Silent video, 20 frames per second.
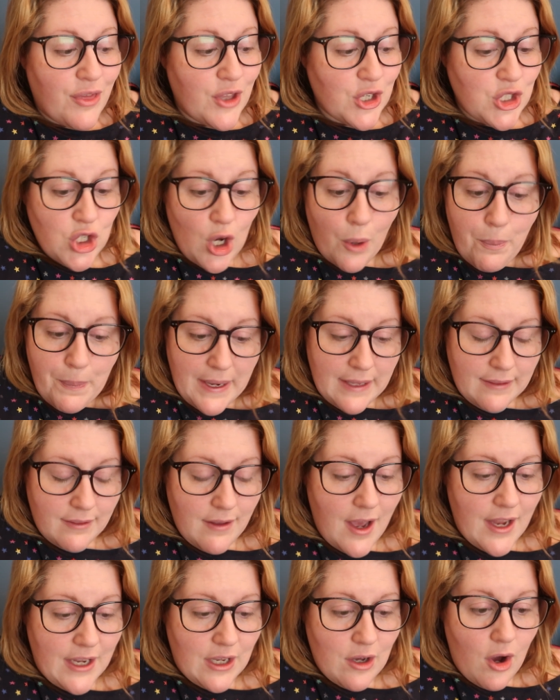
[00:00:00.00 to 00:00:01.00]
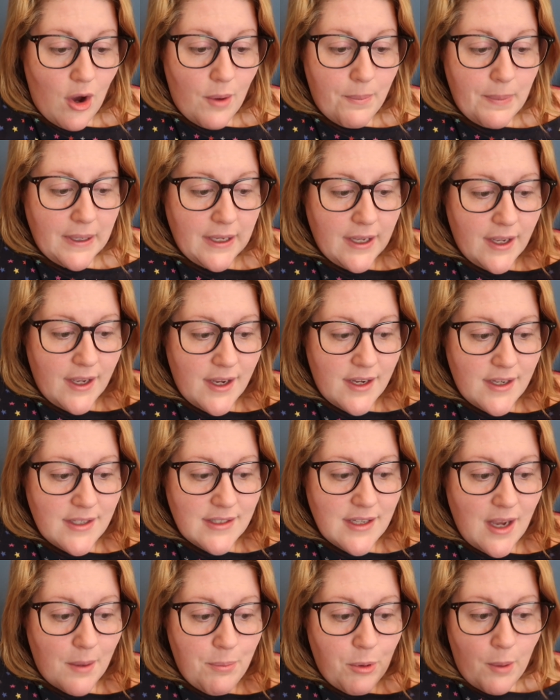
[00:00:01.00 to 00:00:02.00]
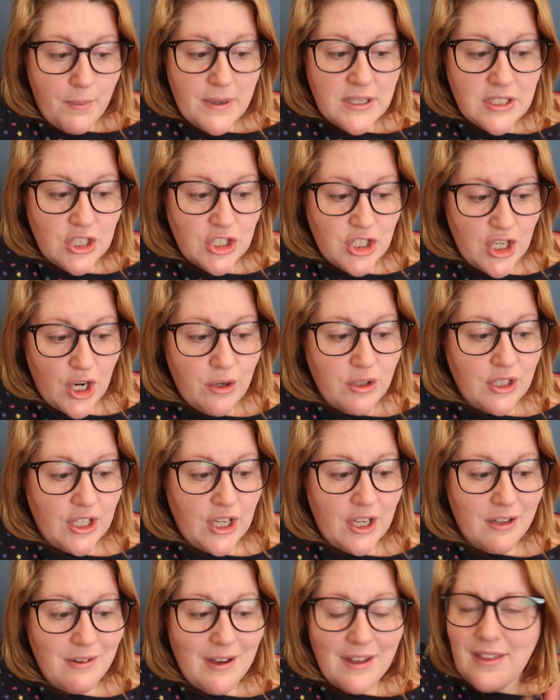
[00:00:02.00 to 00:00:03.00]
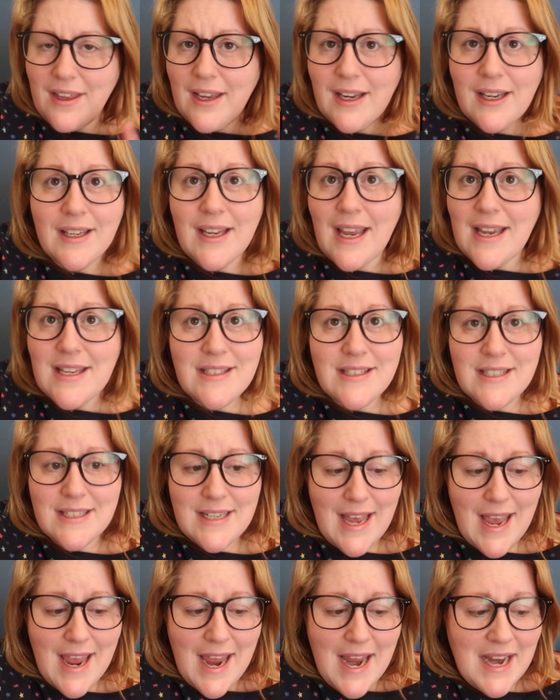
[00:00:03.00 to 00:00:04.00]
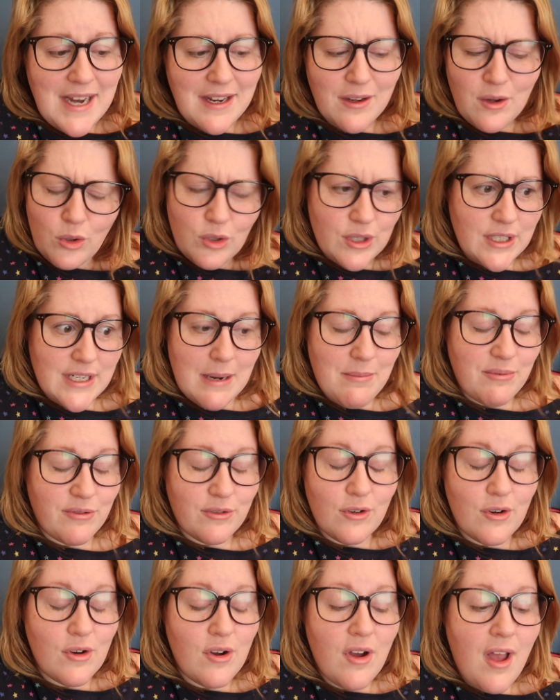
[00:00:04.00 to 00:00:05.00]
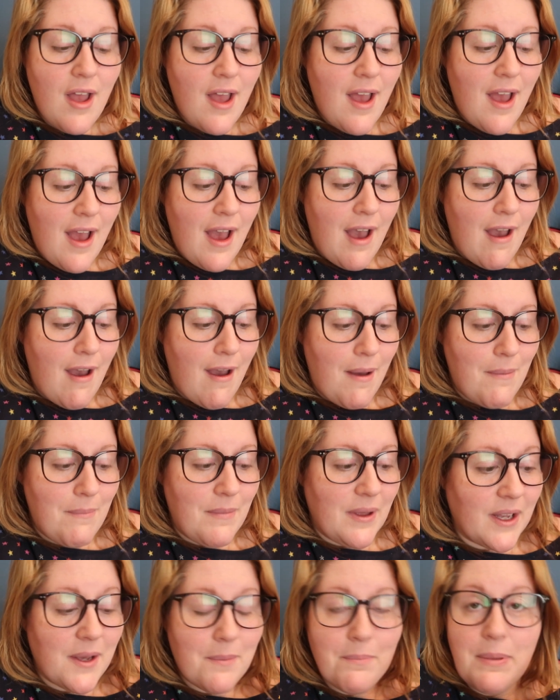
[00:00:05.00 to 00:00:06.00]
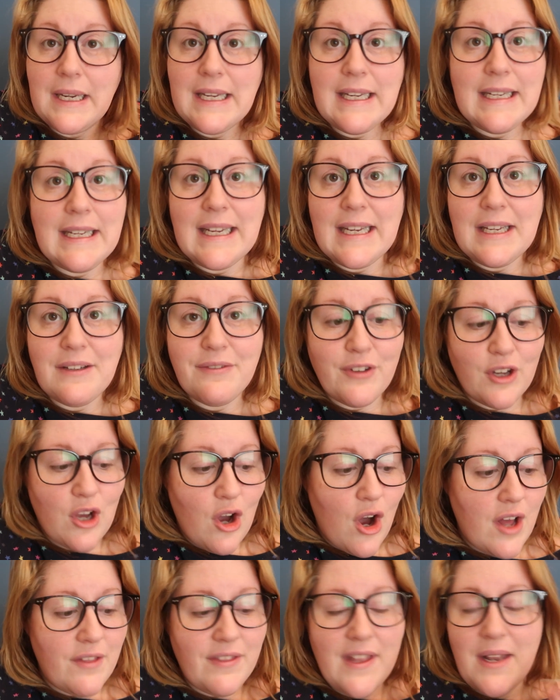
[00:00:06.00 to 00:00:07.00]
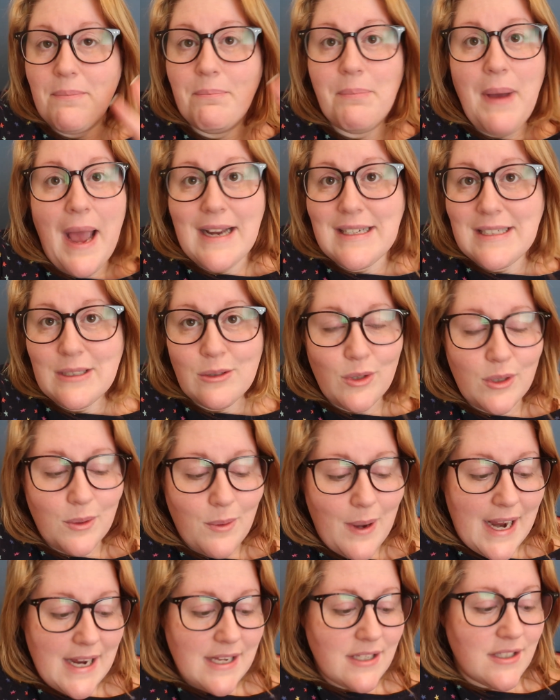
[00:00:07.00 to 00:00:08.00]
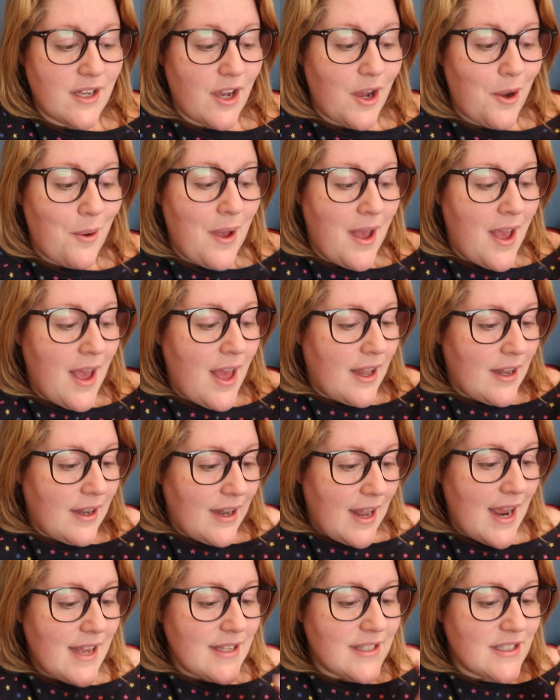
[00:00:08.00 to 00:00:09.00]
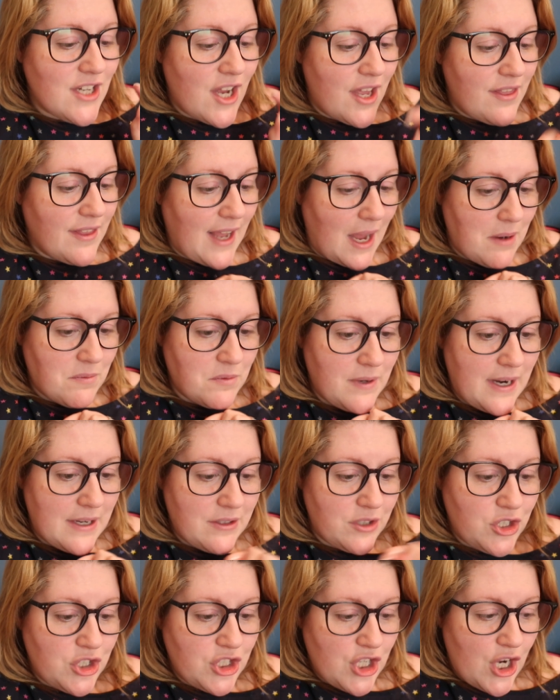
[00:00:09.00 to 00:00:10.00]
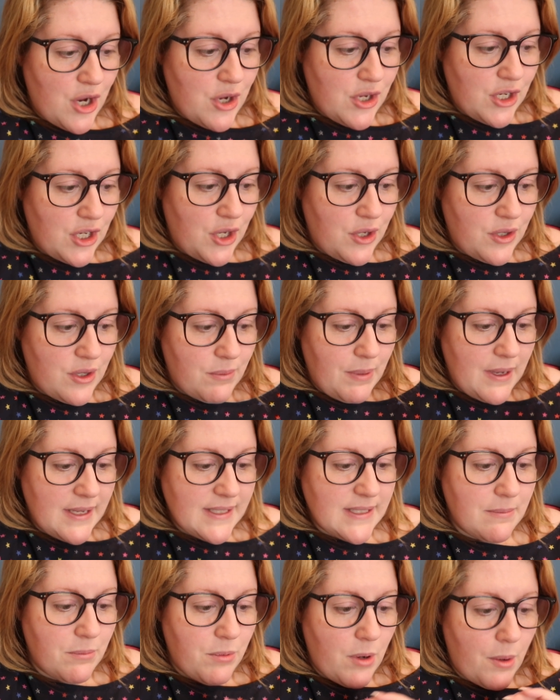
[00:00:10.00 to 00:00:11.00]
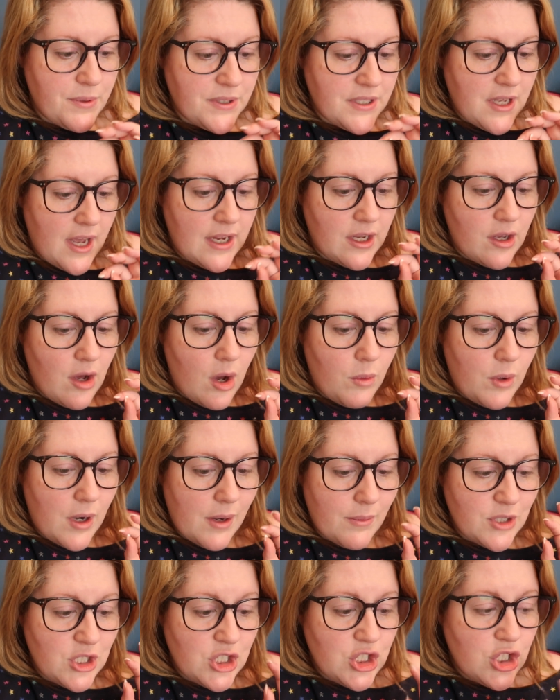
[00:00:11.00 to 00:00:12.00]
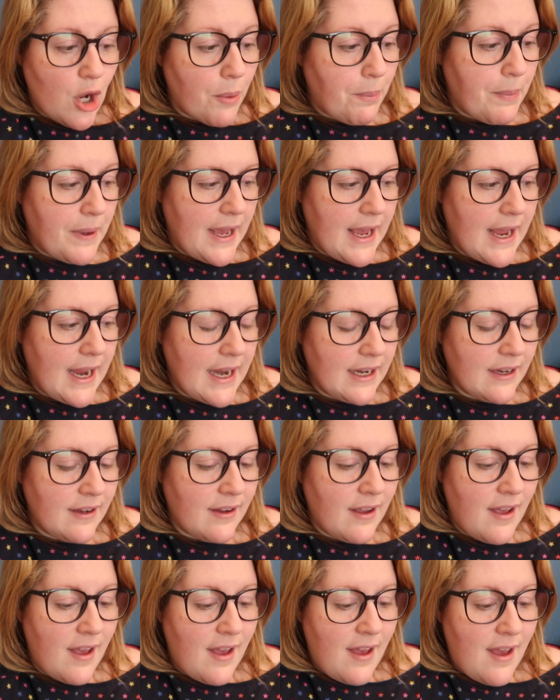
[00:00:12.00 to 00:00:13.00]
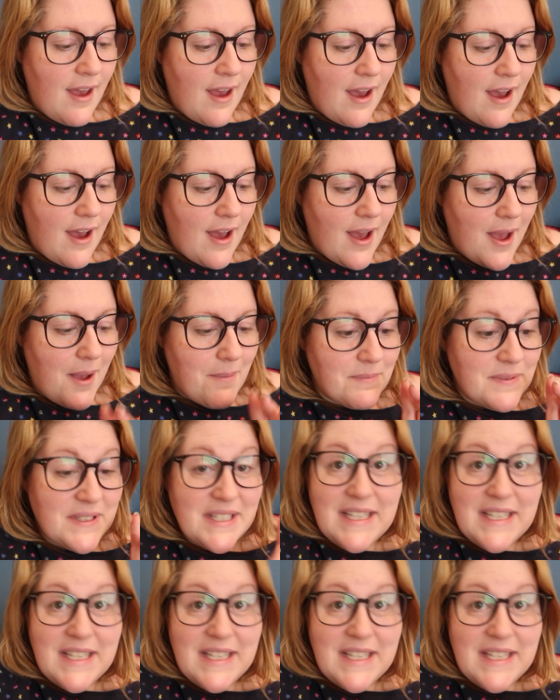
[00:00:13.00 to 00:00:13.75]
the shopping that I got, because I promised to show you, I think yesterday or the day before, and completely forgot and then packed it all away. So let's turn the camera around and show you the bits and bobs that I got while I was shopping. So